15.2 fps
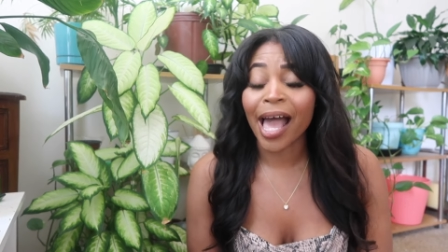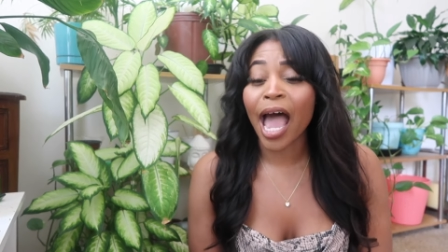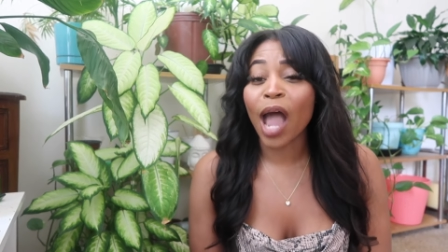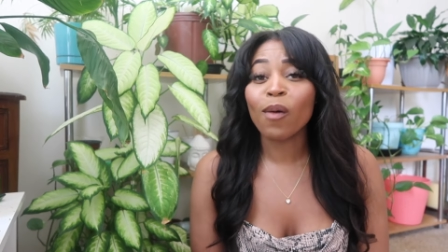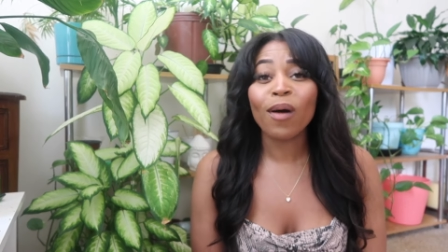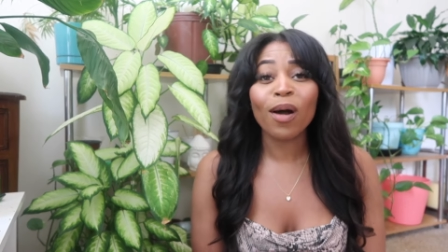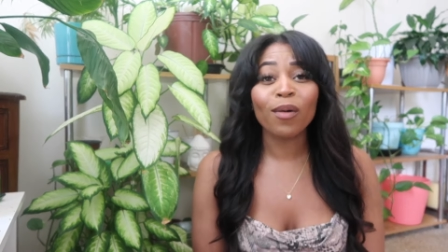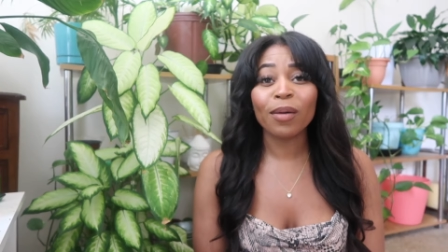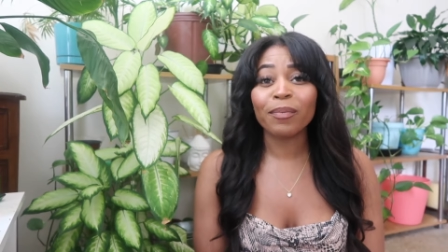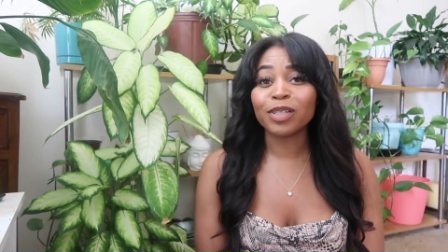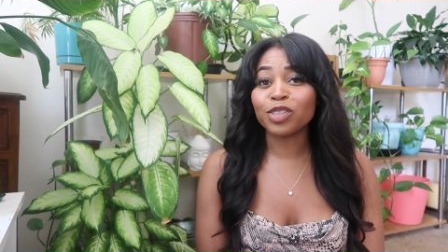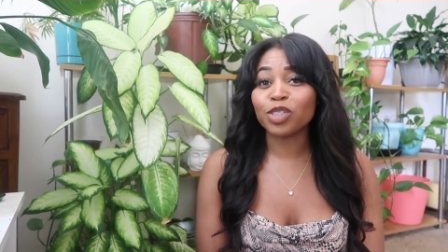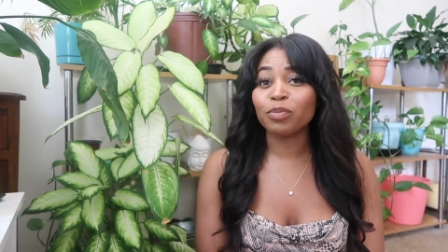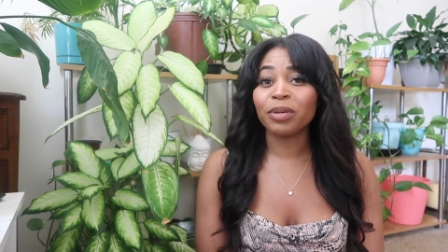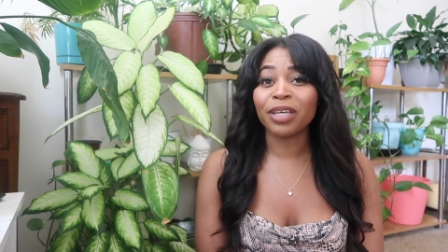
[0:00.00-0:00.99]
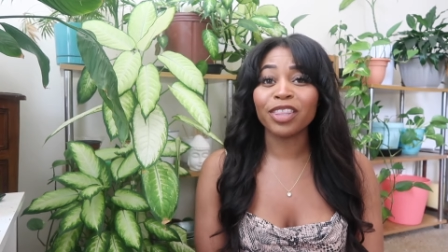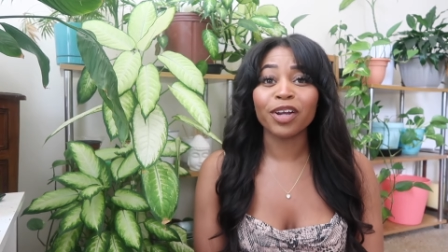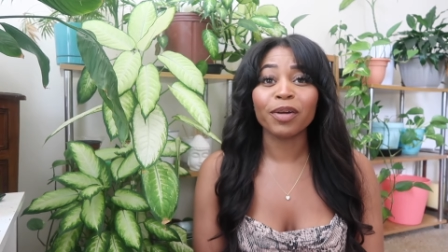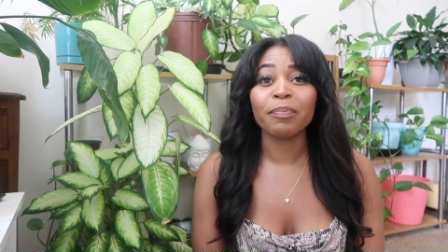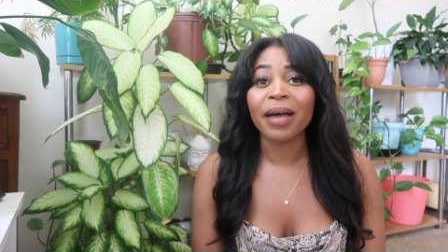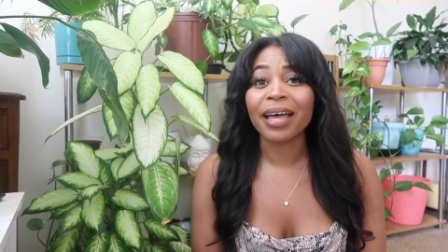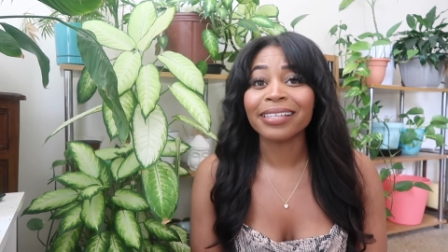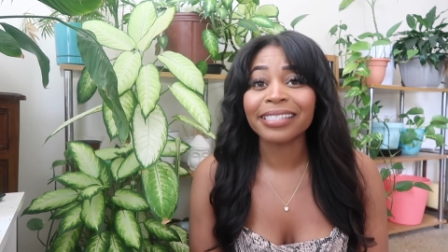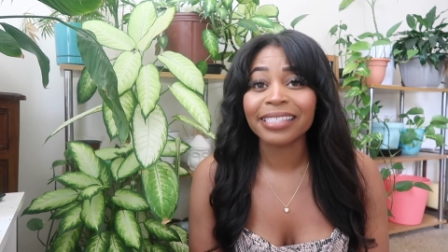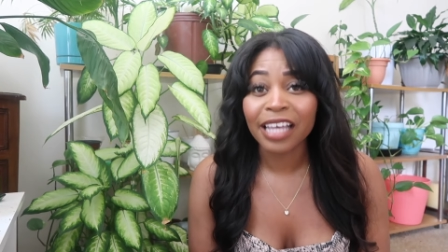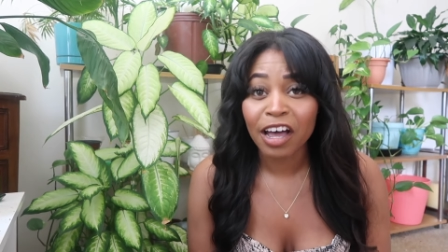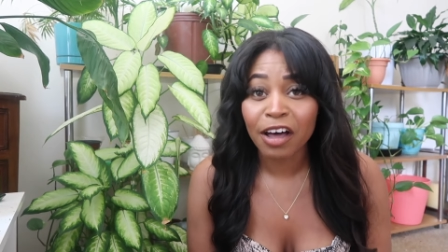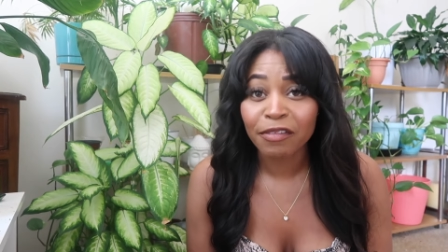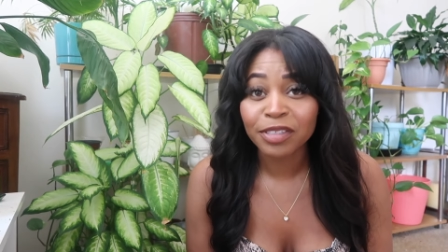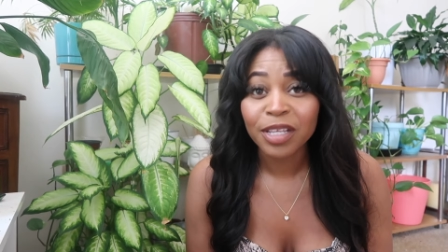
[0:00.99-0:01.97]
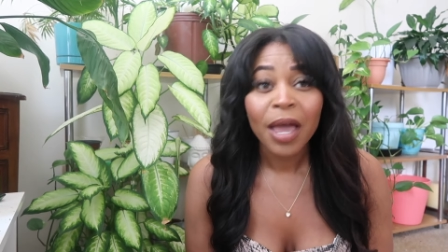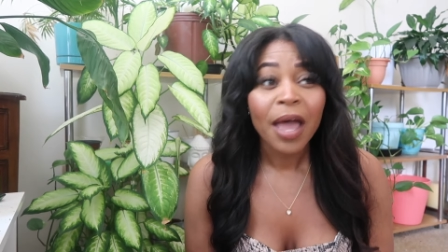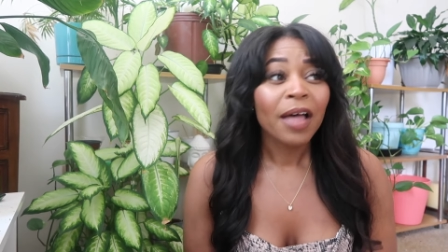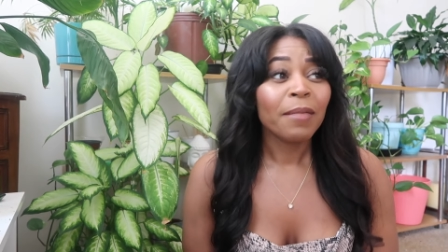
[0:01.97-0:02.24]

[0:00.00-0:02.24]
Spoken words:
I want women to be their best selves.